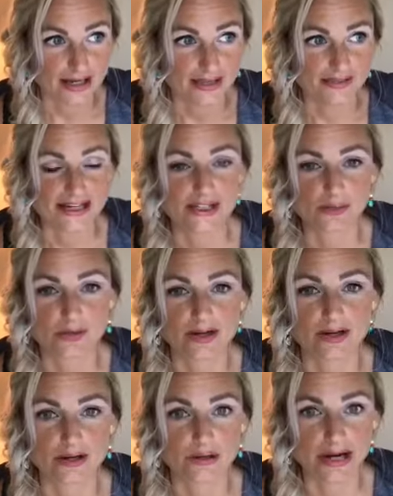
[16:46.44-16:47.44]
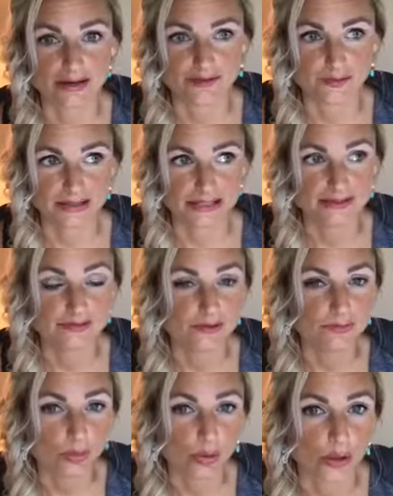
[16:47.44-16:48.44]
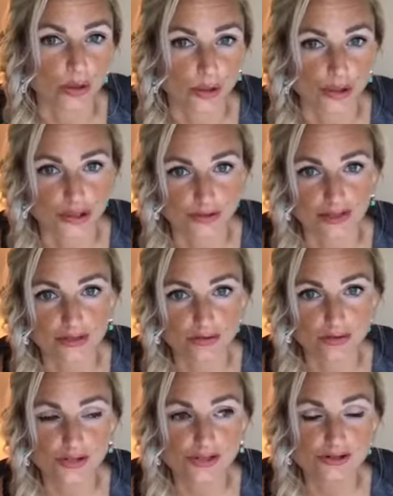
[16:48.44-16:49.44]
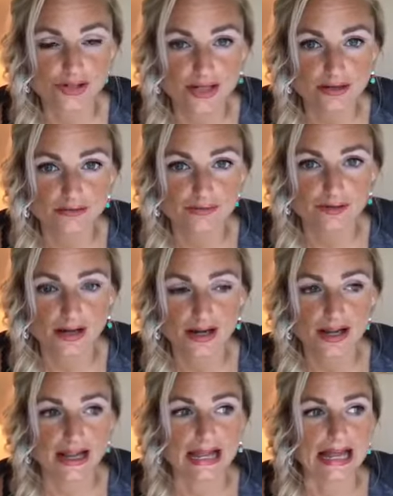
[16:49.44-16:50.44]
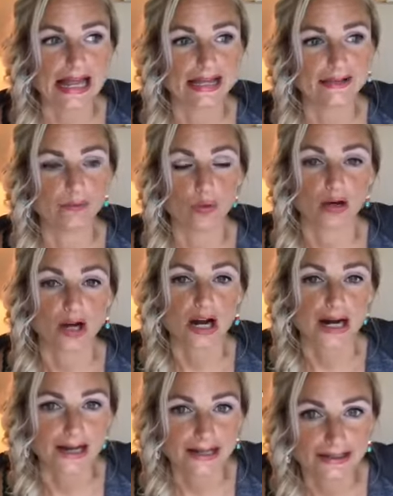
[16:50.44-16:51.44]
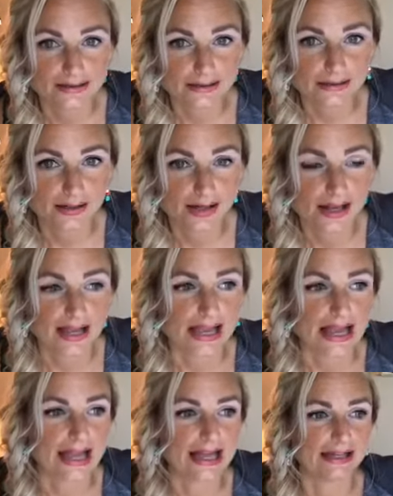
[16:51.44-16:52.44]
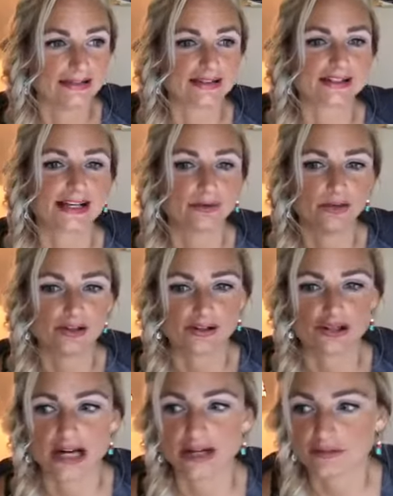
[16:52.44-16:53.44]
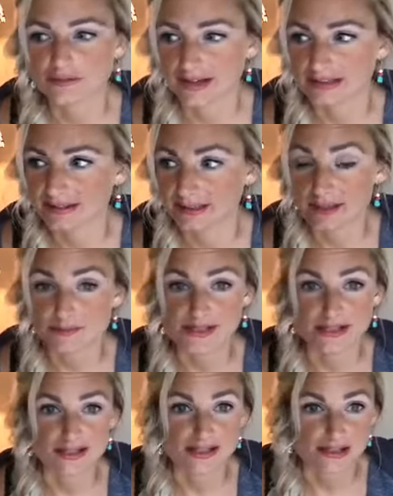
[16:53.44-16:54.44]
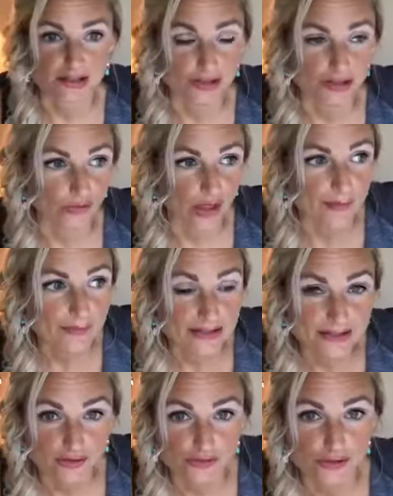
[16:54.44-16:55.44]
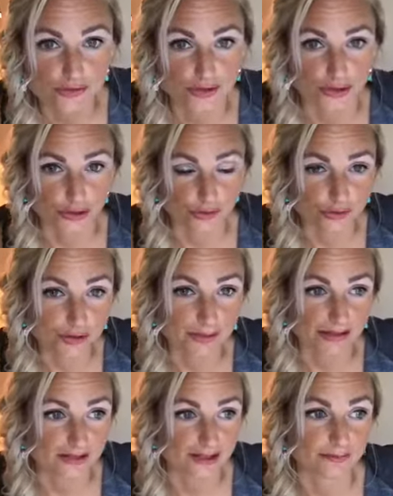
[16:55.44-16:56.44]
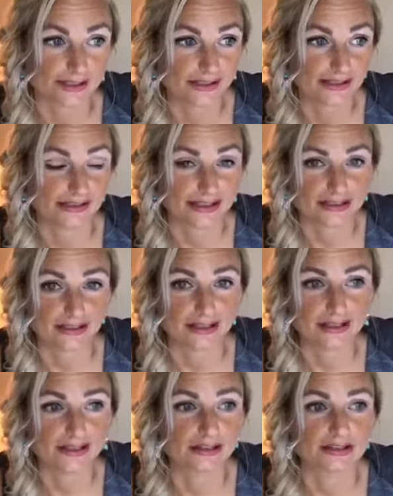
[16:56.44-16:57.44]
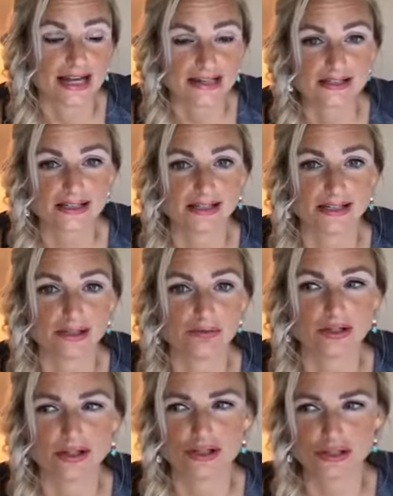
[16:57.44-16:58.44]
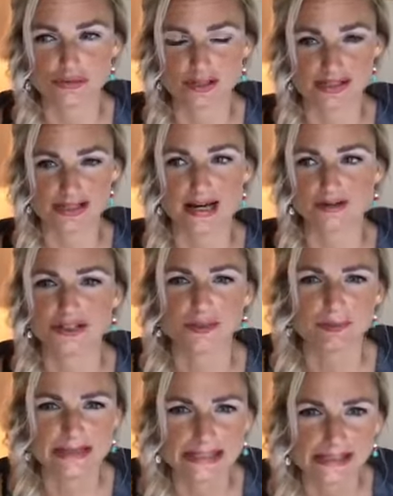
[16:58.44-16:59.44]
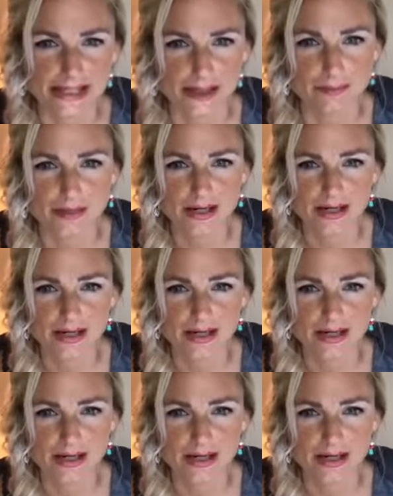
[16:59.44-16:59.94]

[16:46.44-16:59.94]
that's where you have to be even more nurturing towards yourself and more kind and it's like when your child finally comes and sits on your lap and tells you the truth about something that they did, the last thing that you want to do is now demean them